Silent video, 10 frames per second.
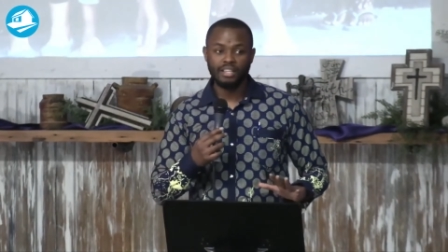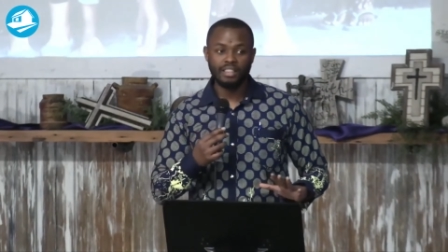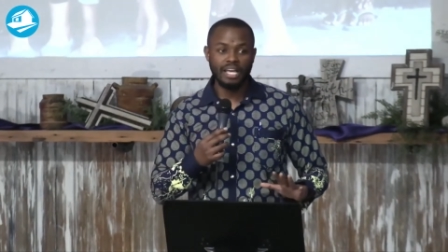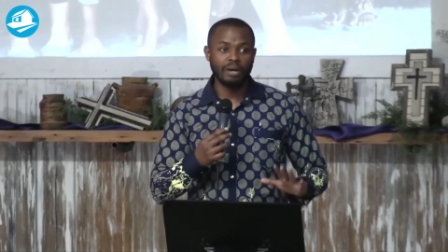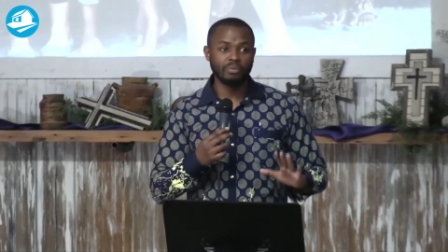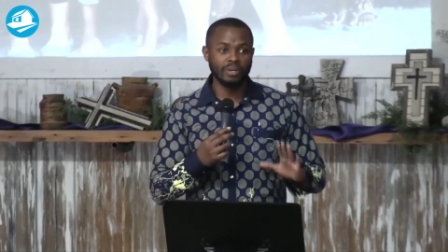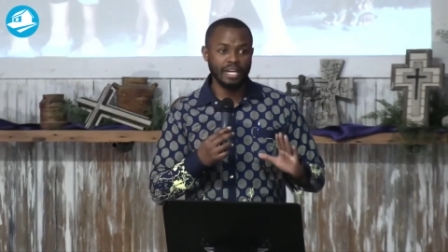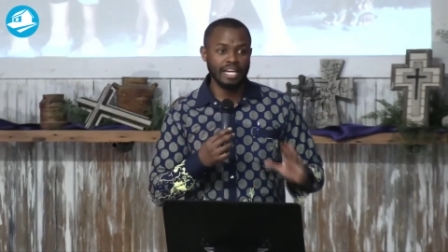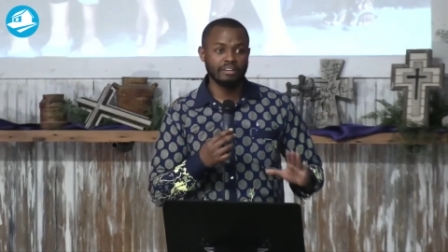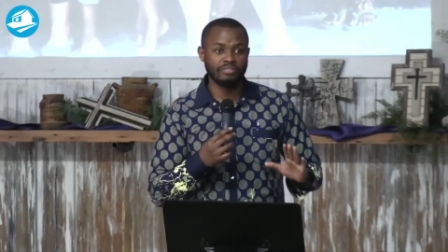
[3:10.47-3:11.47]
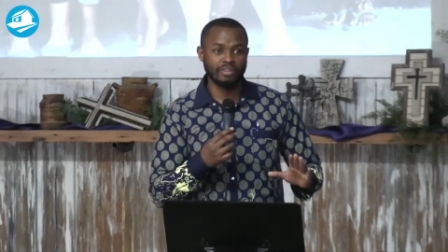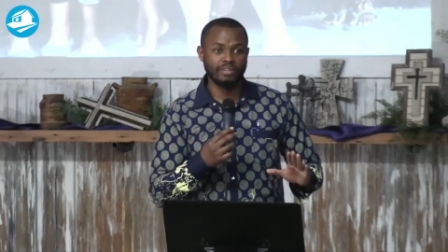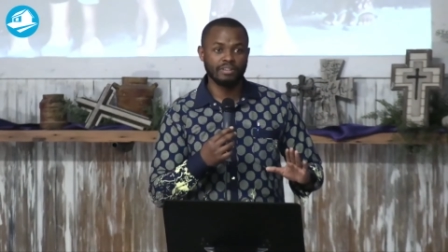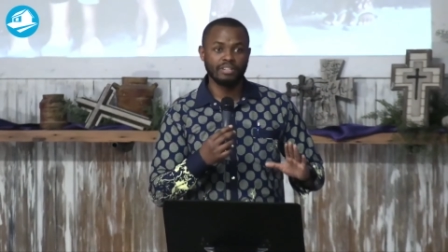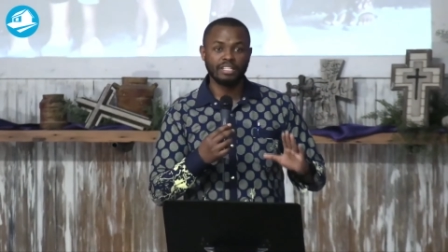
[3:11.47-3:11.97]
that will
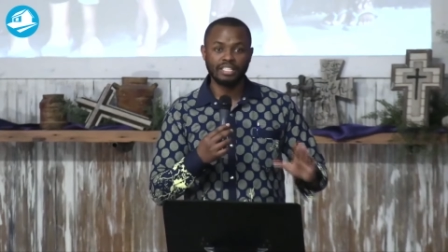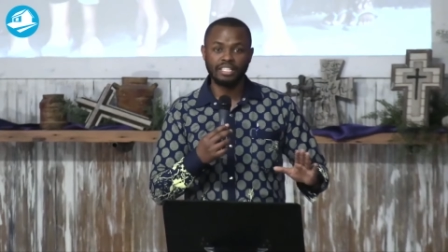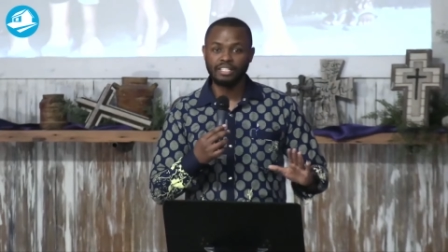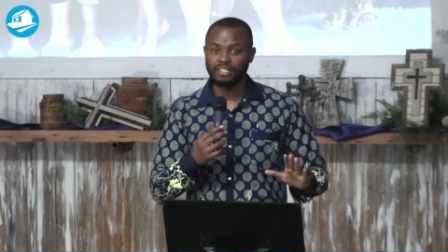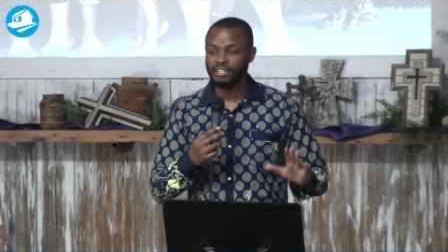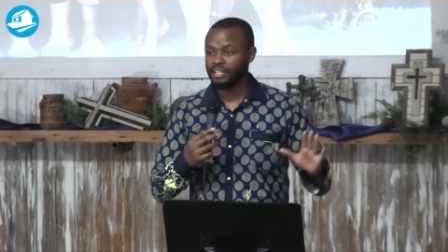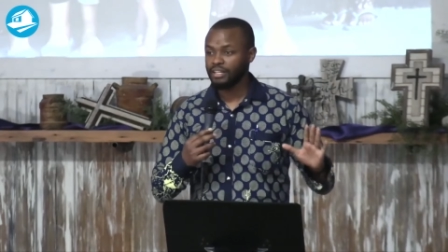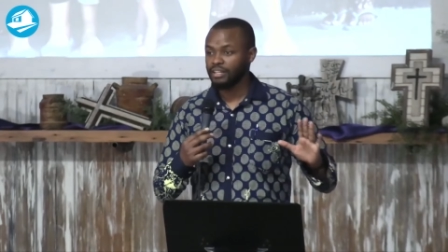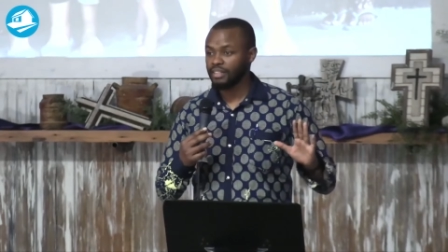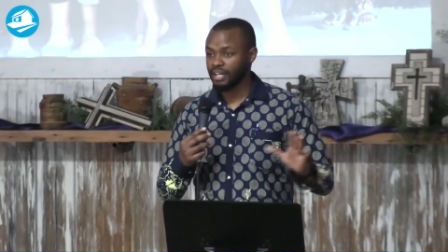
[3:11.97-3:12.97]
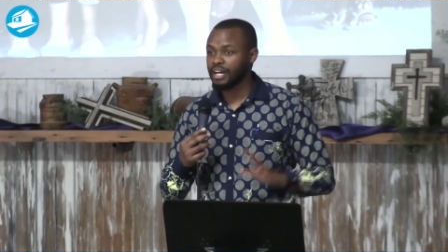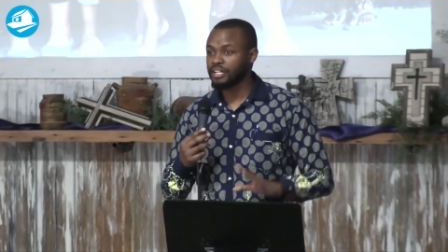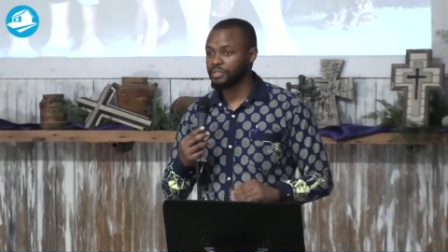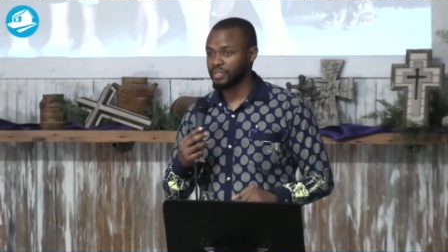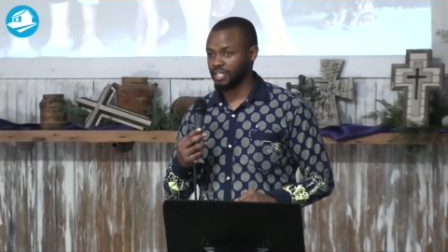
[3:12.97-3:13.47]
ever lead the
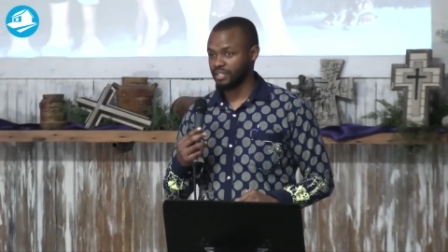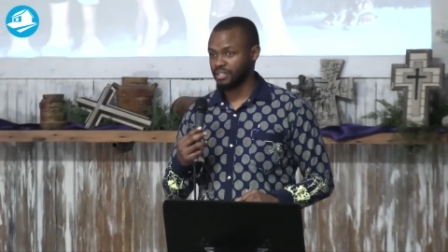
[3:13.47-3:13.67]
country.